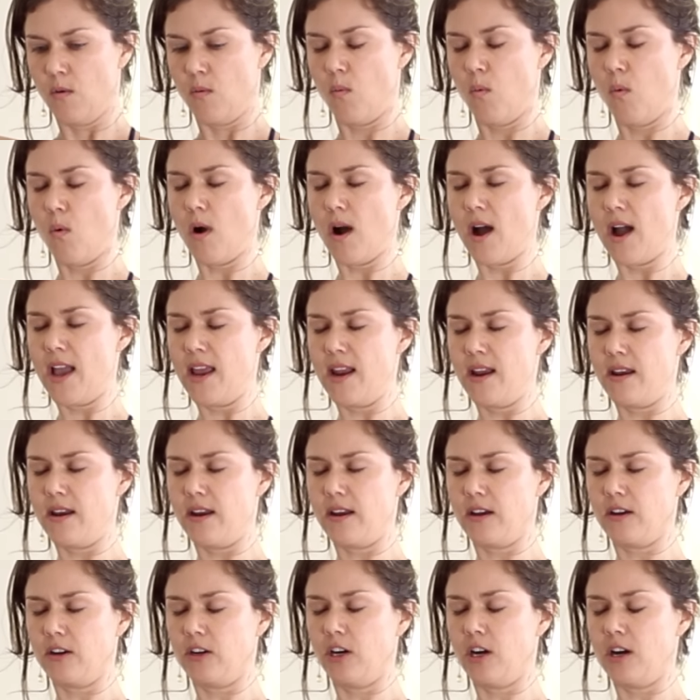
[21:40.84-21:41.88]

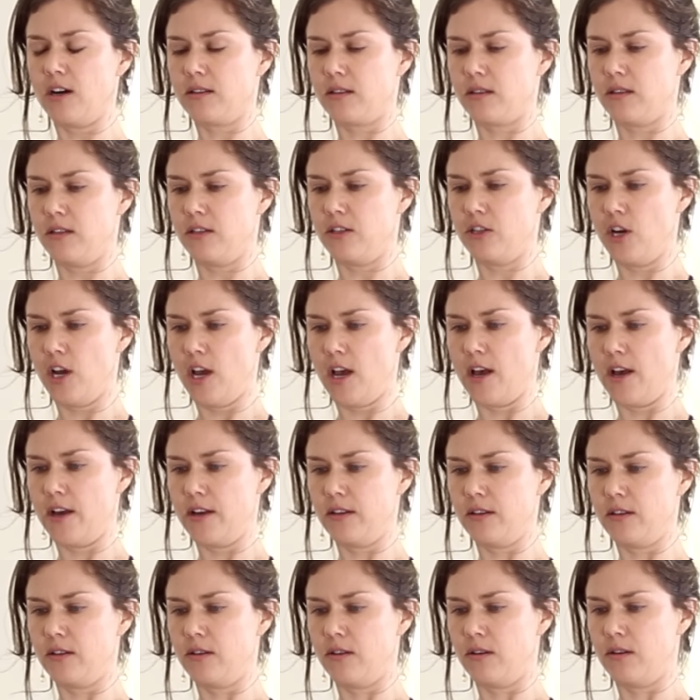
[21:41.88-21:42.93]
widening across the
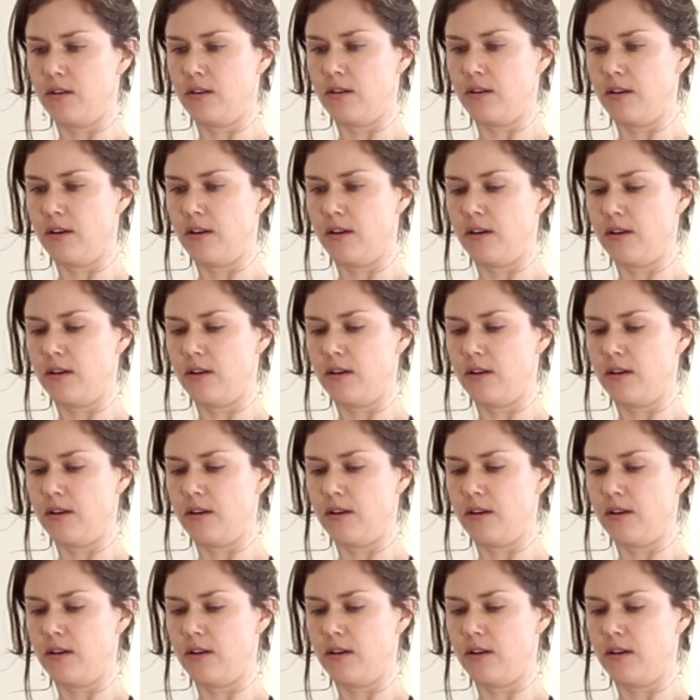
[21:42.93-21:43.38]
chest.